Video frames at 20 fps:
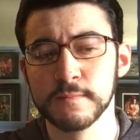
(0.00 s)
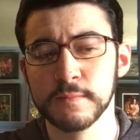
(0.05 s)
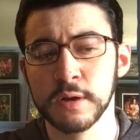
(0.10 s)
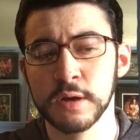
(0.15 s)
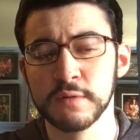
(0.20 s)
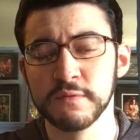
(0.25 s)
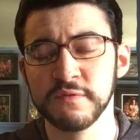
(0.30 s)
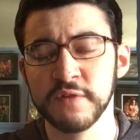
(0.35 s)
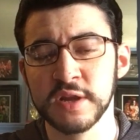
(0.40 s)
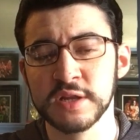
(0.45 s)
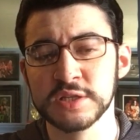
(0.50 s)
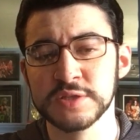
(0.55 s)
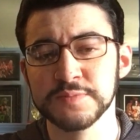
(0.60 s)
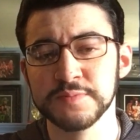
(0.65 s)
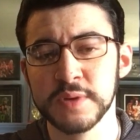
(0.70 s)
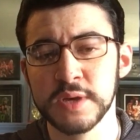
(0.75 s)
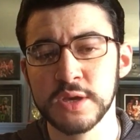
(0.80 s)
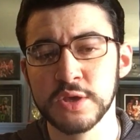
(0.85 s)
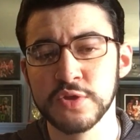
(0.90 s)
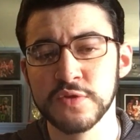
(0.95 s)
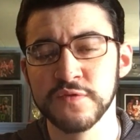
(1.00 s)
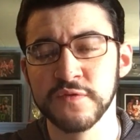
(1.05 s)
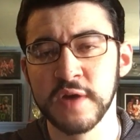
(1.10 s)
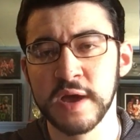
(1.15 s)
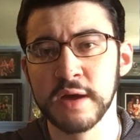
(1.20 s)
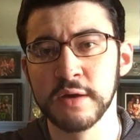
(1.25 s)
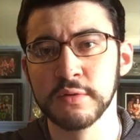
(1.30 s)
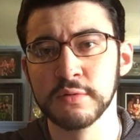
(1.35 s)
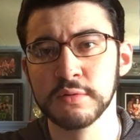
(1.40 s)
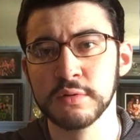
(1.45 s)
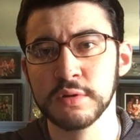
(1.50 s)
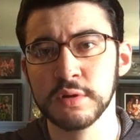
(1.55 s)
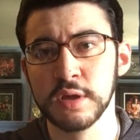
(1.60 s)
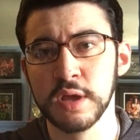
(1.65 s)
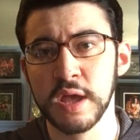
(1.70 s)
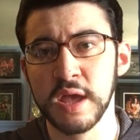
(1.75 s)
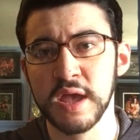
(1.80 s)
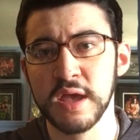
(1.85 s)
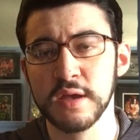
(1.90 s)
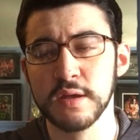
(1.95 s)
on Venice Beach found
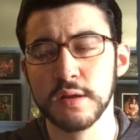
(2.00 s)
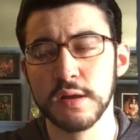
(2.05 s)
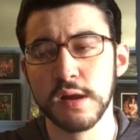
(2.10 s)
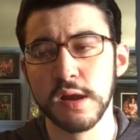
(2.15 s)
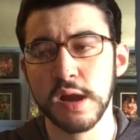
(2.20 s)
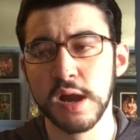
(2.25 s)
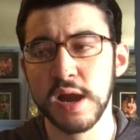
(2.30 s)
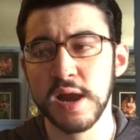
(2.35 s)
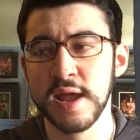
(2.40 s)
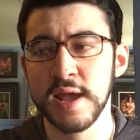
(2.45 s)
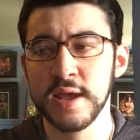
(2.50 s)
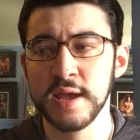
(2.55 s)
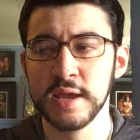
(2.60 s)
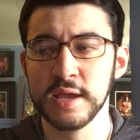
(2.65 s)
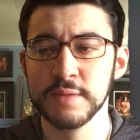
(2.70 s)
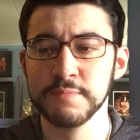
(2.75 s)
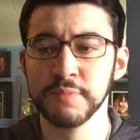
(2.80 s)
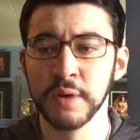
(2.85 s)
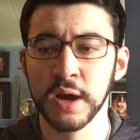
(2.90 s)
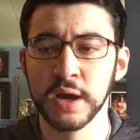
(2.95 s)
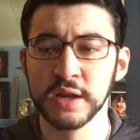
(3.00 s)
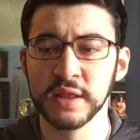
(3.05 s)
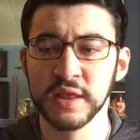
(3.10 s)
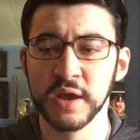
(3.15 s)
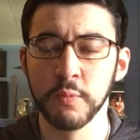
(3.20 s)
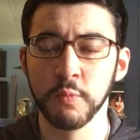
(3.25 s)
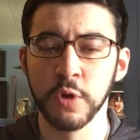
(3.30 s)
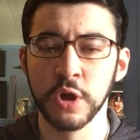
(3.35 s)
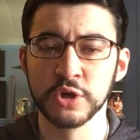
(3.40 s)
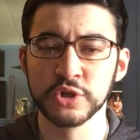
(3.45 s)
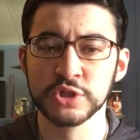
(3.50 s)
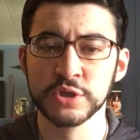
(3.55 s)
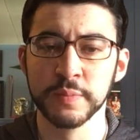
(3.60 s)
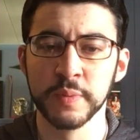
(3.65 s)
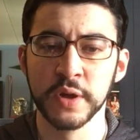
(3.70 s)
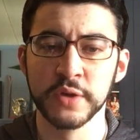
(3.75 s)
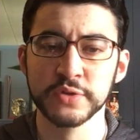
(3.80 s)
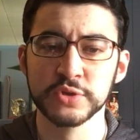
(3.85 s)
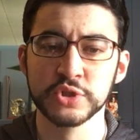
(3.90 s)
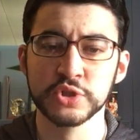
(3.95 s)
a body that washed up
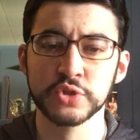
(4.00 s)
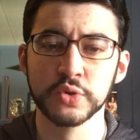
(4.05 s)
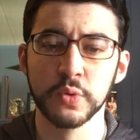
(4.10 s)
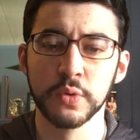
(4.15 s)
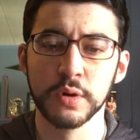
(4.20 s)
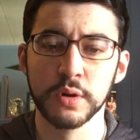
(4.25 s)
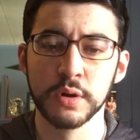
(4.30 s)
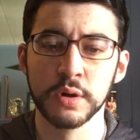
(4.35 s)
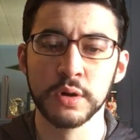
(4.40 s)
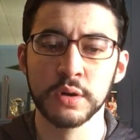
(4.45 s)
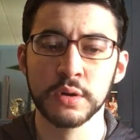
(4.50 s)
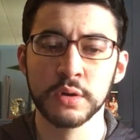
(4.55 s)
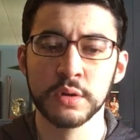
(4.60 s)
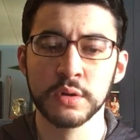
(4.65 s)
on the shore